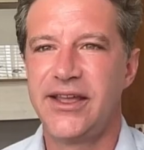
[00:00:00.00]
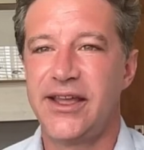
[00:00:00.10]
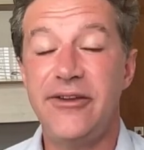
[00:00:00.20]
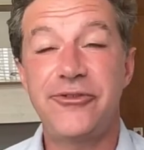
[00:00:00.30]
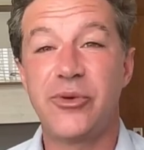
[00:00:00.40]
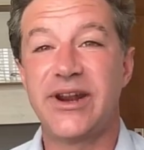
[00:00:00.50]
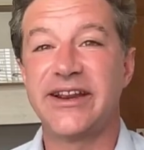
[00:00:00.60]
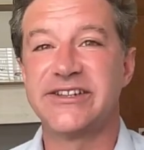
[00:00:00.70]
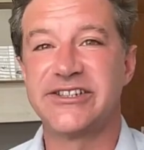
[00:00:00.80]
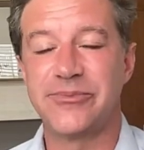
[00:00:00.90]
If you would like
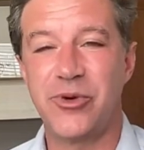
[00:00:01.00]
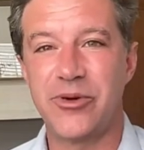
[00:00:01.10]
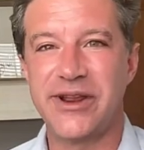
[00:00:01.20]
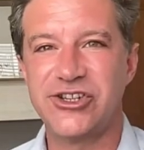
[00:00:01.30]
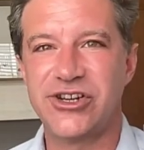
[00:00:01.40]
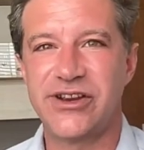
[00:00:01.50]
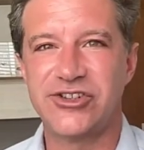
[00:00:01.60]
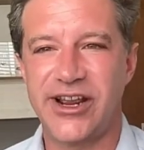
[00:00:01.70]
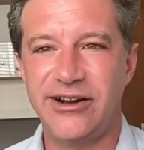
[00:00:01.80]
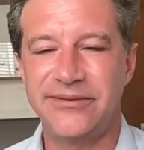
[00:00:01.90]
to support my
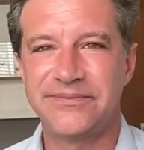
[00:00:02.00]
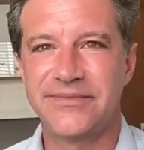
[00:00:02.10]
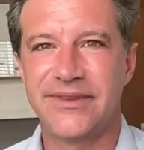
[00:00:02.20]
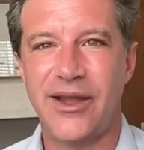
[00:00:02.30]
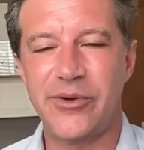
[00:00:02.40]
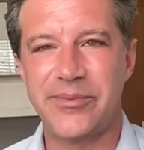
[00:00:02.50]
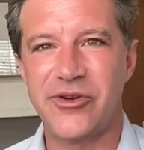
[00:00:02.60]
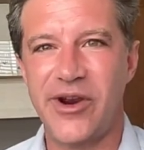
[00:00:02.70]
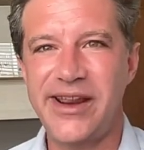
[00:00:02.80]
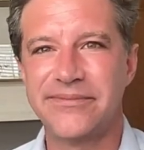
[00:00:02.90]
channel, that would be
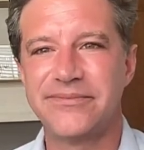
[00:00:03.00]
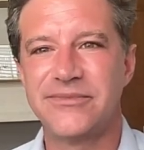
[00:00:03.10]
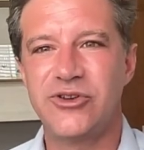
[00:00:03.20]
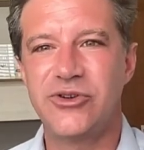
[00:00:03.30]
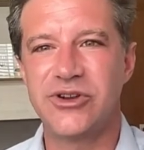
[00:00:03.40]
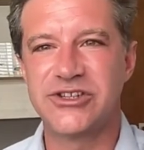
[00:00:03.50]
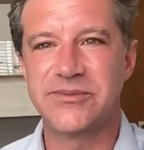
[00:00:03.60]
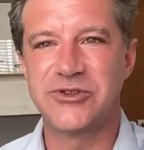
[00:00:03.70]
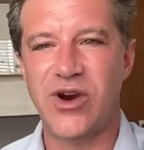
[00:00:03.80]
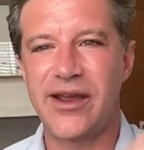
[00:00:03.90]
great. You could
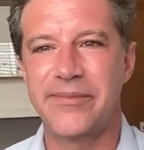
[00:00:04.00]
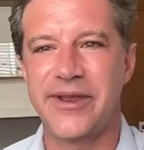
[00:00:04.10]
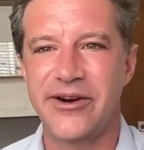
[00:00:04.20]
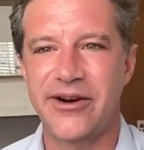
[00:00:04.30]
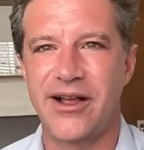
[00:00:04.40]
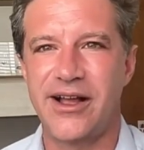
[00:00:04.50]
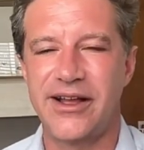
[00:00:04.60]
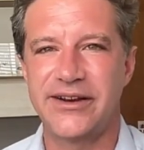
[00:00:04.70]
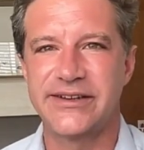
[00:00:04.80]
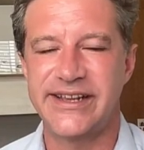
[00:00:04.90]
subscribe here
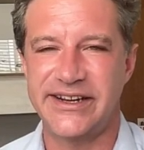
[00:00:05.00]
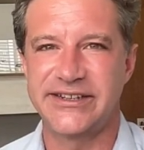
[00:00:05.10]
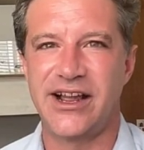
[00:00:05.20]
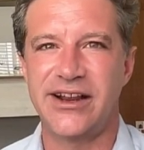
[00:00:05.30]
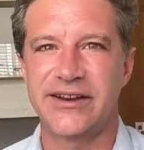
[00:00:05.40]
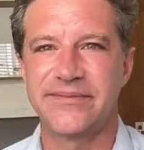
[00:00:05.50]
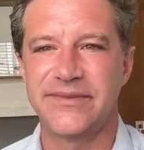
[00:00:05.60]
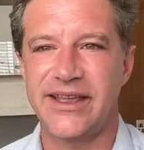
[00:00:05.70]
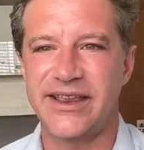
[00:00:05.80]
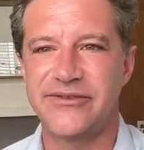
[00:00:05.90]
on TikTok.
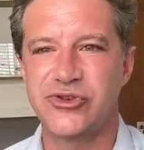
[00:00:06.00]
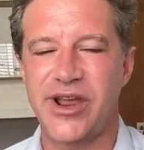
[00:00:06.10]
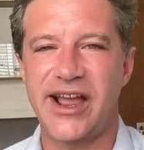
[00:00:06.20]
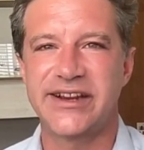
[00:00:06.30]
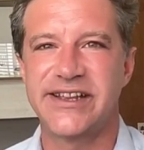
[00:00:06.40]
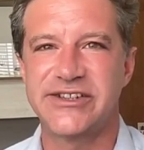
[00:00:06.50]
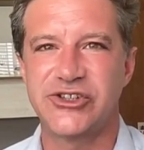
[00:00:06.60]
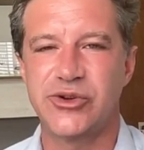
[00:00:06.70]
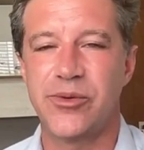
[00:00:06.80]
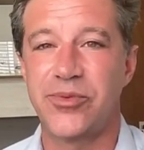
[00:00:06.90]
That gives you access
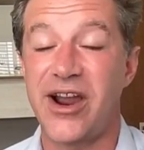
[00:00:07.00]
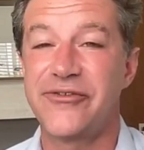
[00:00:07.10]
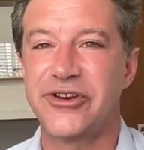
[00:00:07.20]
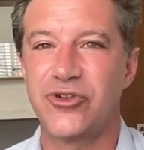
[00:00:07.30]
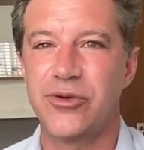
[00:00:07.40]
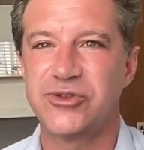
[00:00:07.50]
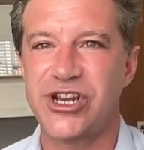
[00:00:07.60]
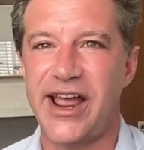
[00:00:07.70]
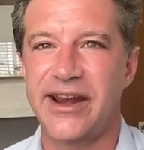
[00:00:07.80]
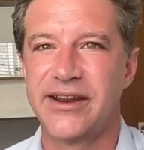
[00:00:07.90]
to a private group
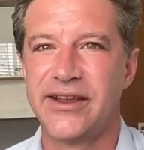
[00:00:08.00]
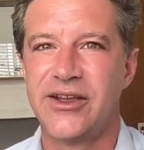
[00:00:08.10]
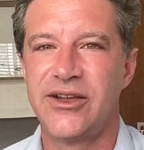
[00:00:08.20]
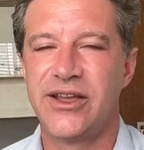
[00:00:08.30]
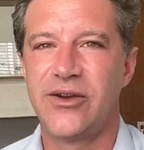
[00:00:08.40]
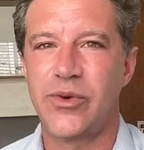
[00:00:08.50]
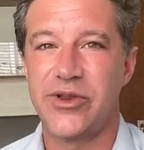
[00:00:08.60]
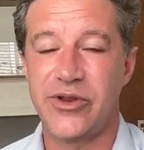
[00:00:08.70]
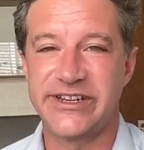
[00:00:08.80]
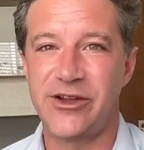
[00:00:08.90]
chat where you
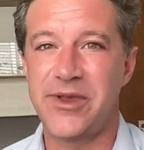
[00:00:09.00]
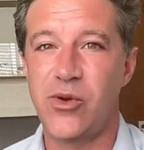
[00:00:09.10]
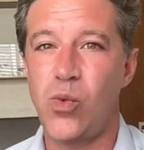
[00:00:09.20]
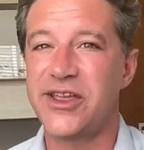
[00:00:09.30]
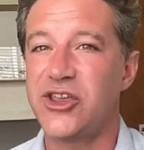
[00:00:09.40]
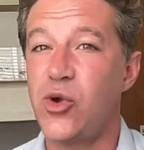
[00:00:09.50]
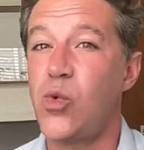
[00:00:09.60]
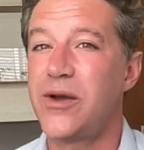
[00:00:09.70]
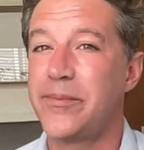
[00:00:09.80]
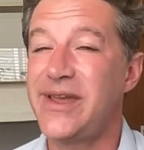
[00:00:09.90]
can tell me what you
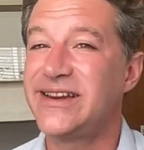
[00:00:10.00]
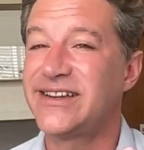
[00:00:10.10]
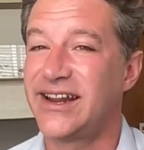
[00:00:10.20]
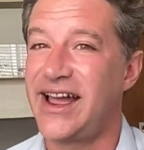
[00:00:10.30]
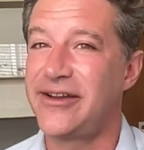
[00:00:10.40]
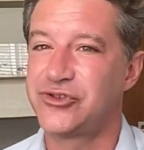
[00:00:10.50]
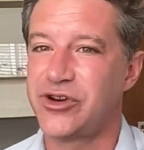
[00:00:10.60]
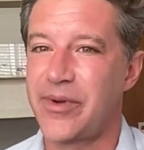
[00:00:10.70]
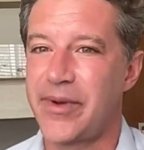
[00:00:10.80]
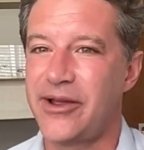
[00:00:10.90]
want me to live
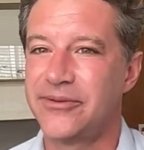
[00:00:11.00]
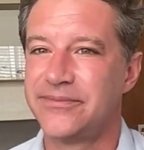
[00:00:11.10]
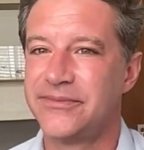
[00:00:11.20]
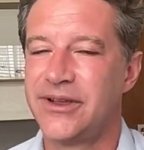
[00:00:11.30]
stream about